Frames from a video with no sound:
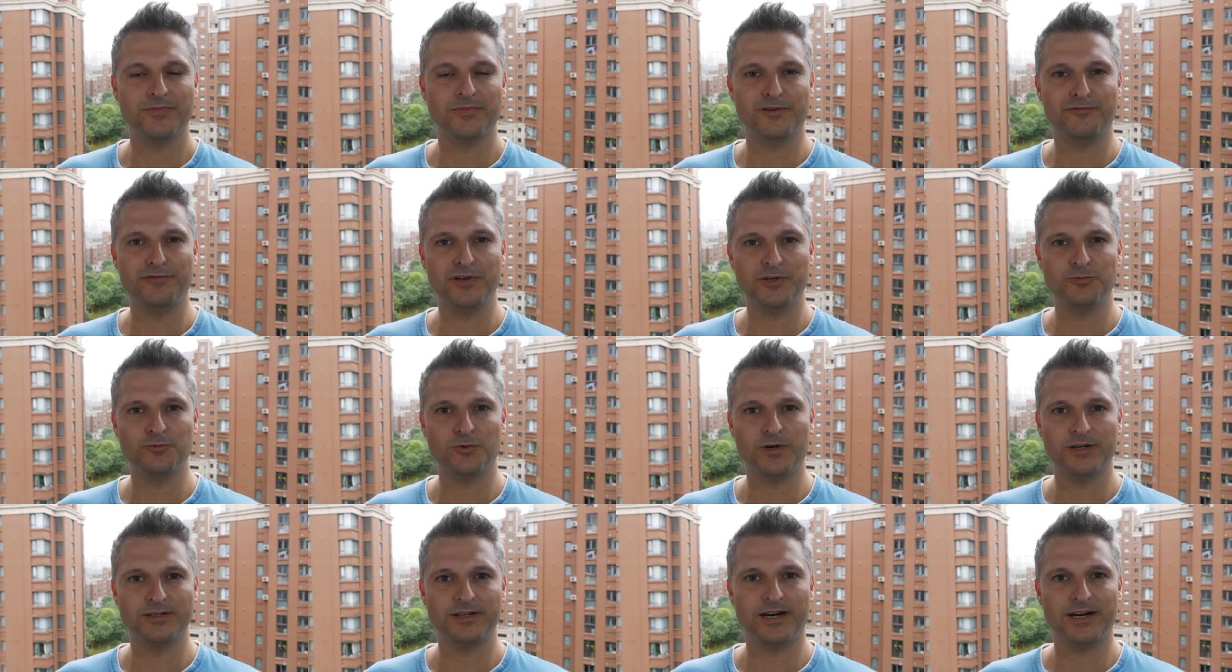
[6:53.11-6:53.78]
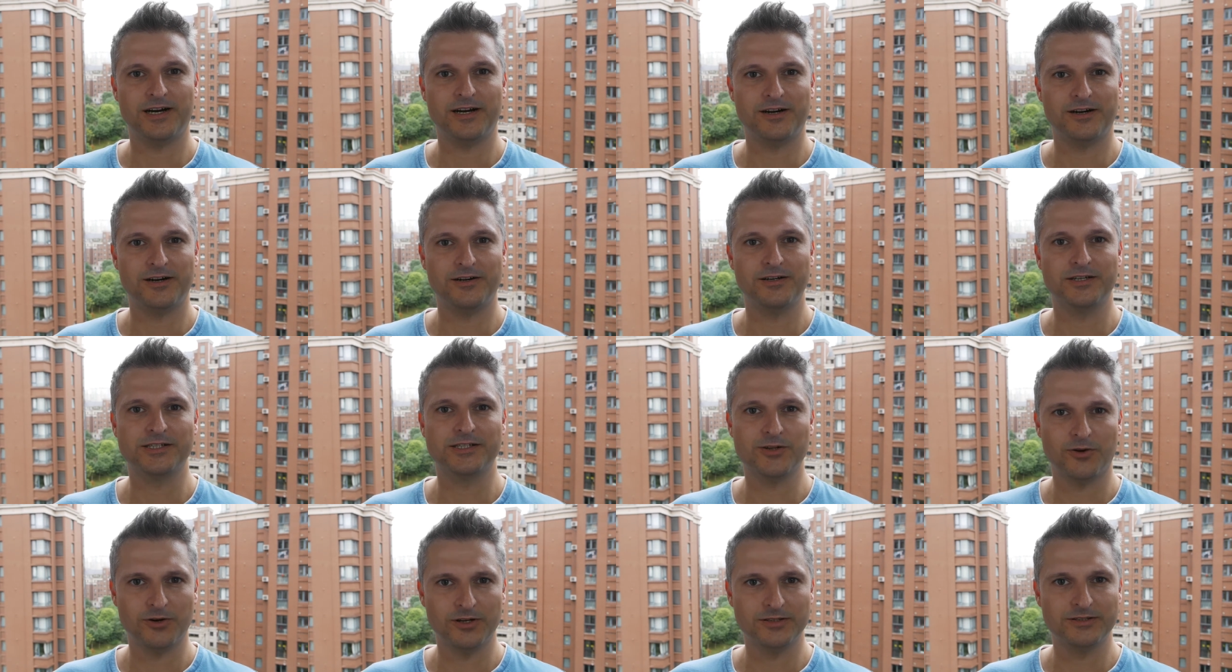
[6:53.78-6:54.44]
the Fit One are a
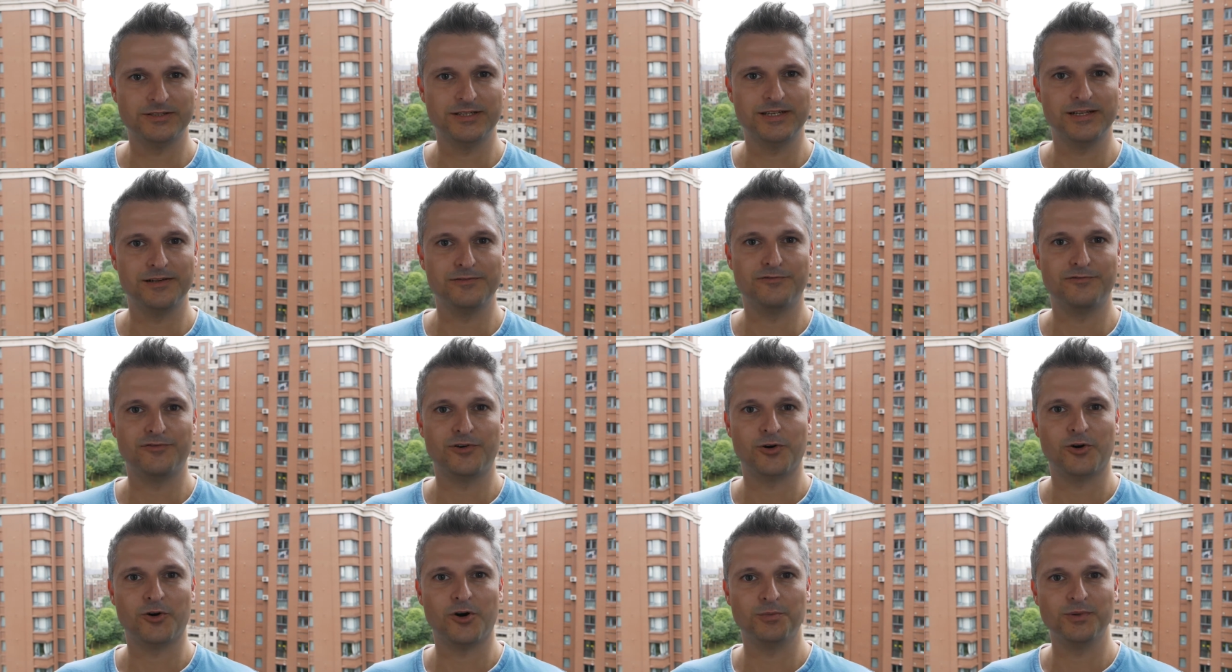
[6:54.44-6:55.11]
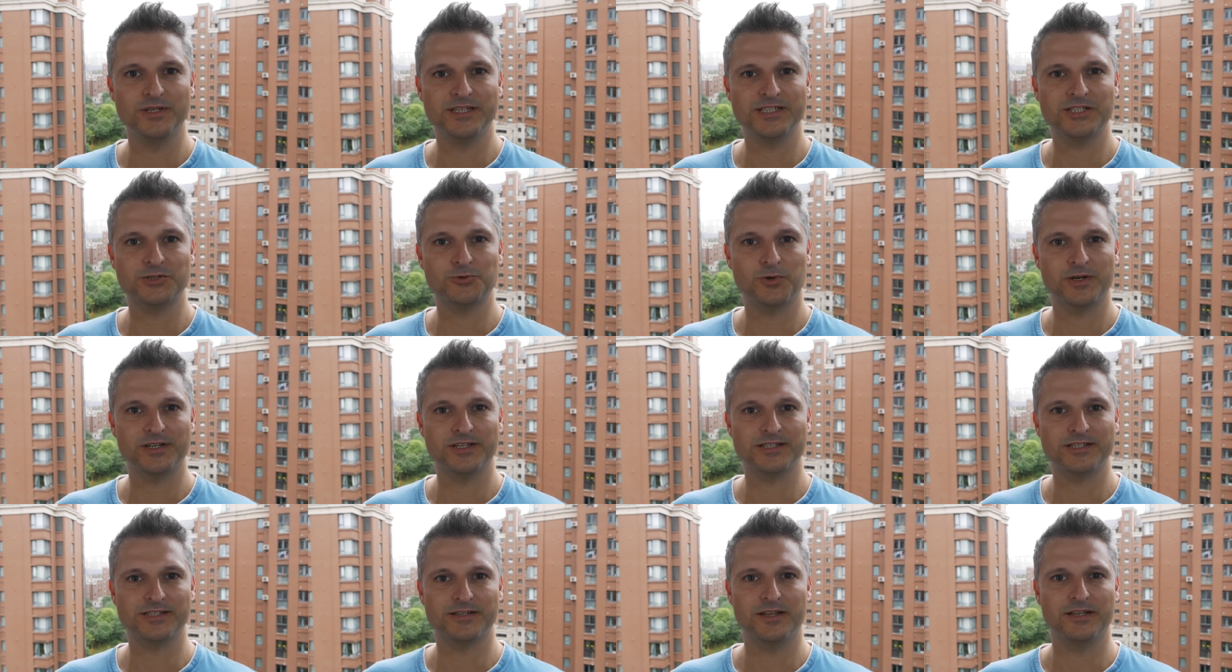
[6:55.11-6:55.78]
solid deal for hobbyist
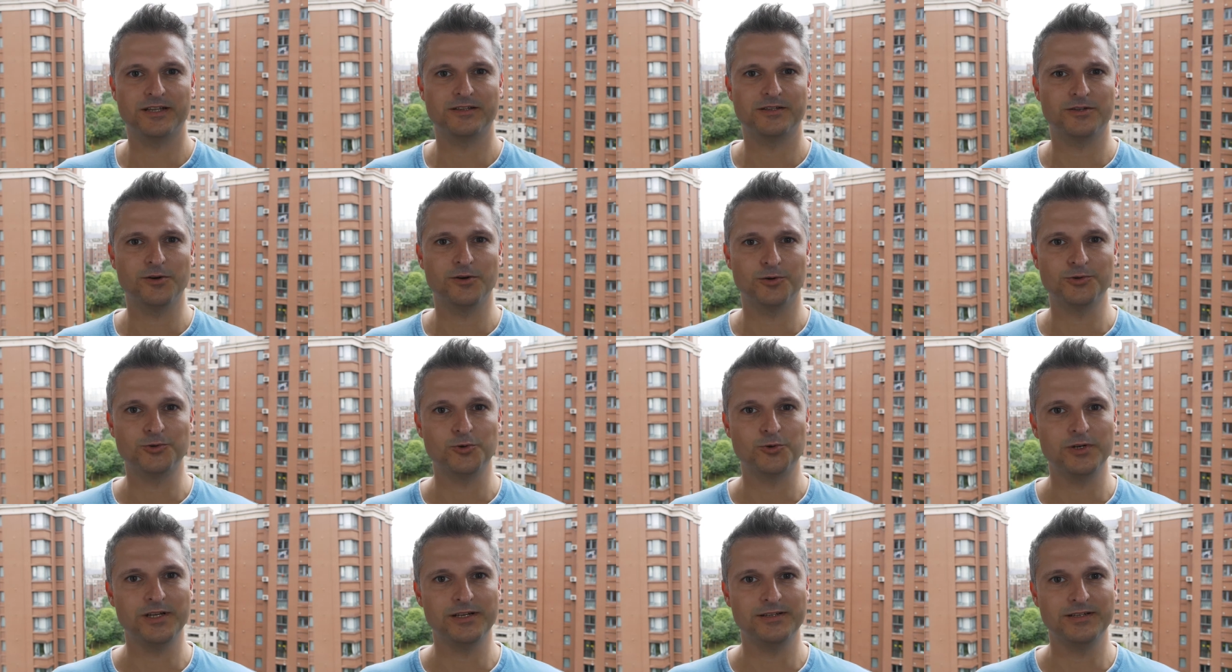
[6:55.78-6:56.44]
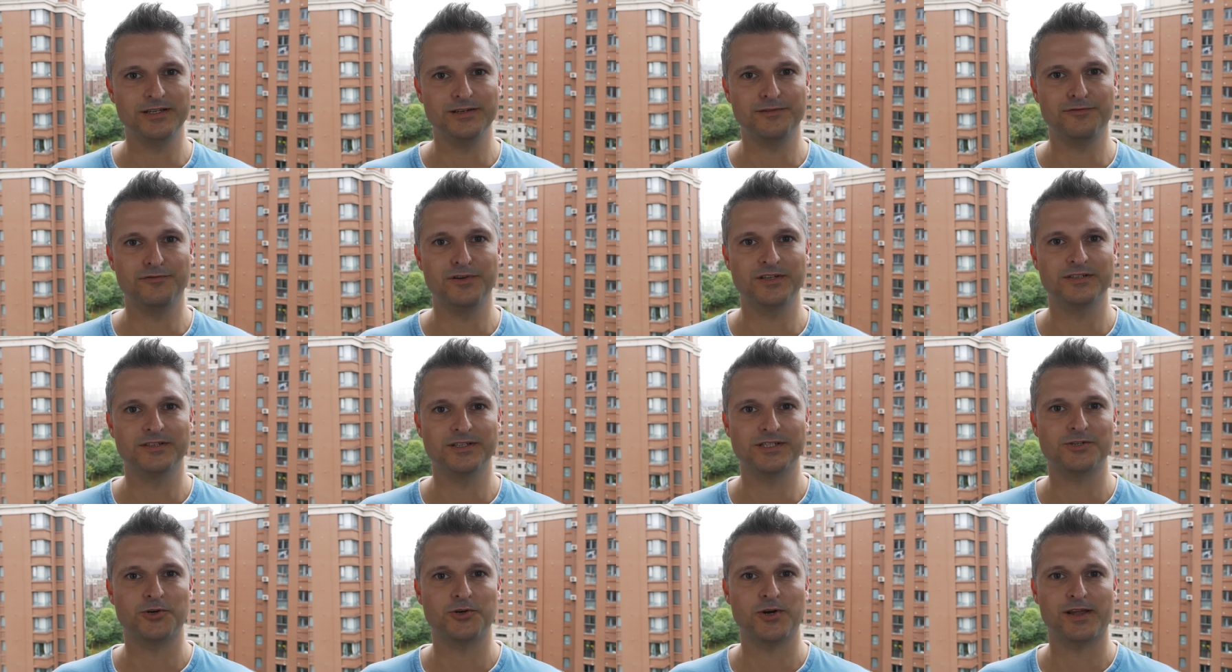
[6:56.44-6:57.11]
runners that don't really need
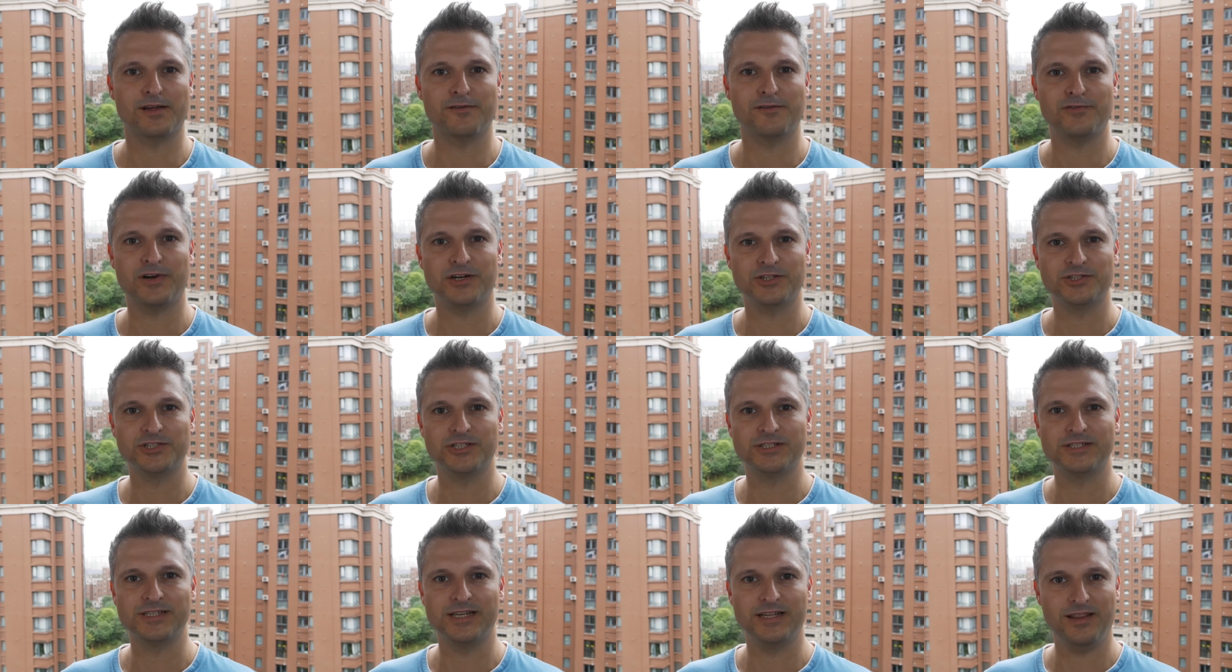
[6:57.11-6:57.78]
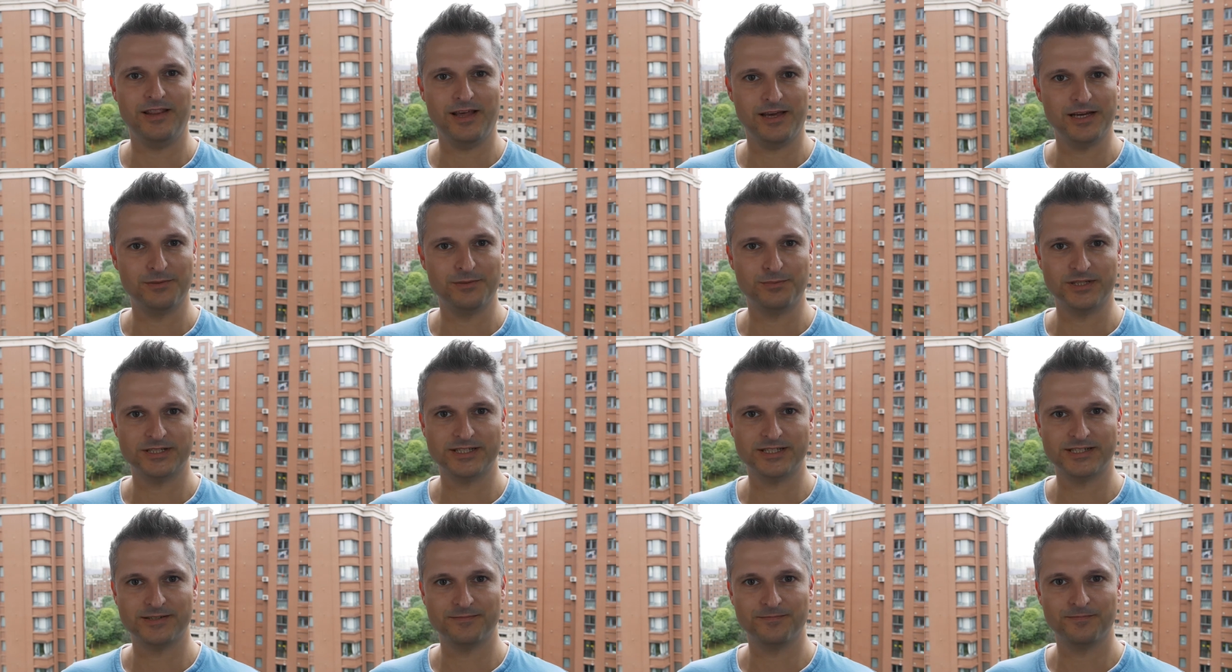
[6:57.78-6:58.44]
fitness tracking functions in their
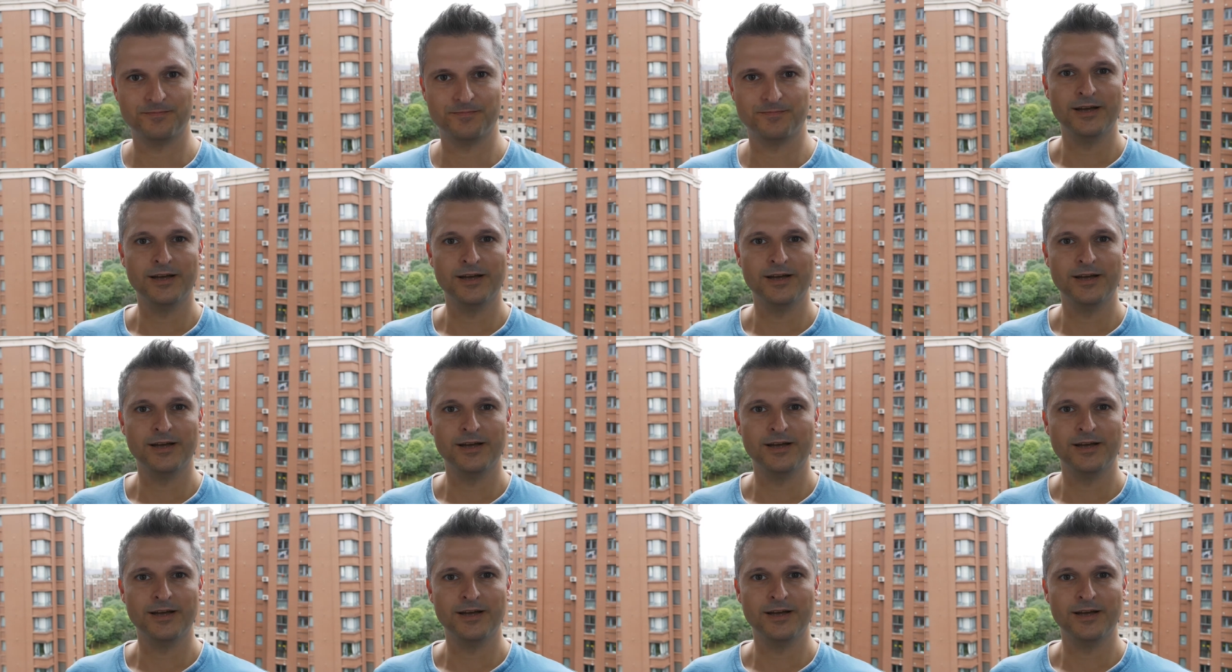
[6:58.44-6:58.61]
earbuds.